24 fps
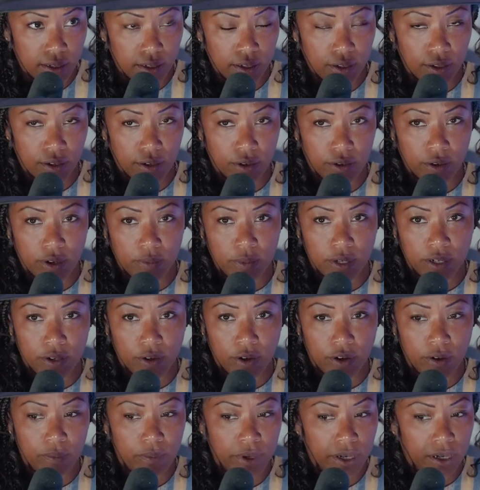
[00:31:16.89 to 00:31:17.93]
you know, I mean,
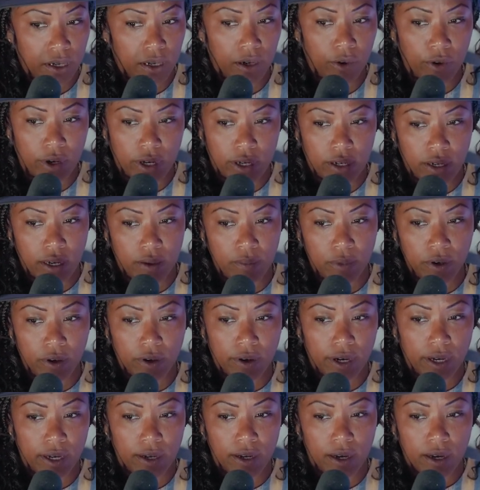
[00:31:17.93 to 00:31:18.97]
her being a Korean
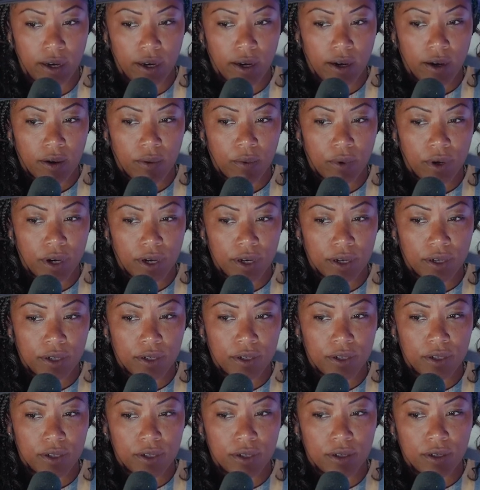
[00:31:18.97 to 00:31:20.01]
immigrant
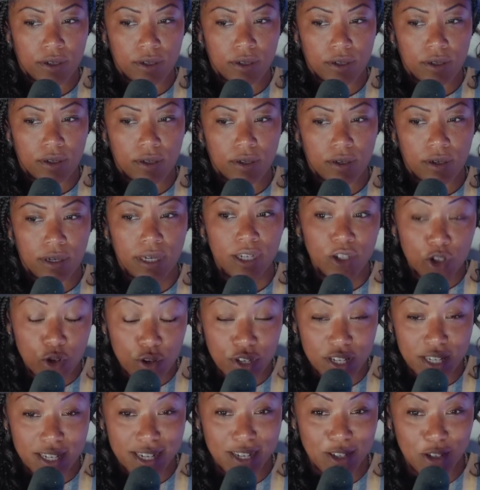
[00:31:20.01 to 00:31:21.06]
was
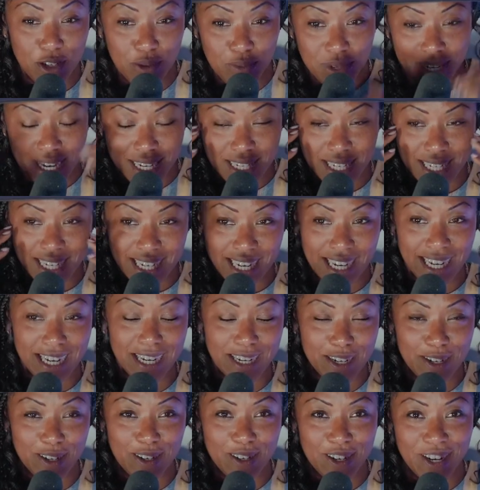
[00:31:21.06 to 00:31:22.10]
interesting to me as a
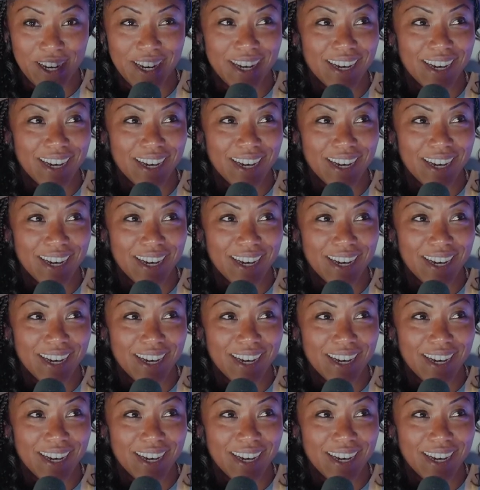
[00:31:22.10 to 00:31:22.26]
kid